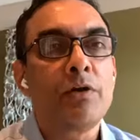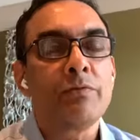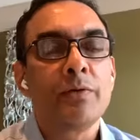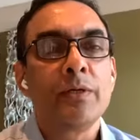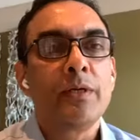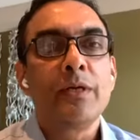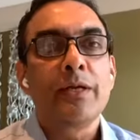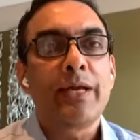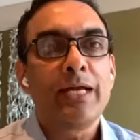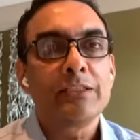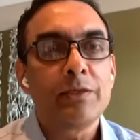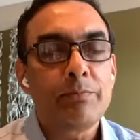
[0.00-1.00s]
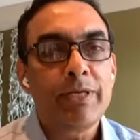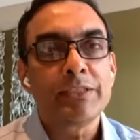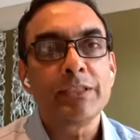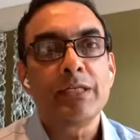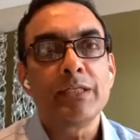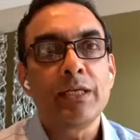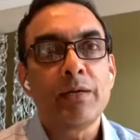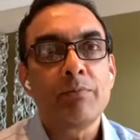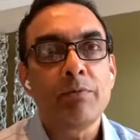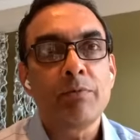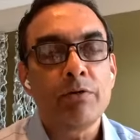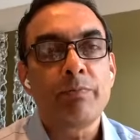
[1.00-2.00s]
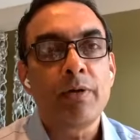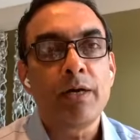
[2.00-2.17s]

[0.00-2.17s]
of cancer patients, the number of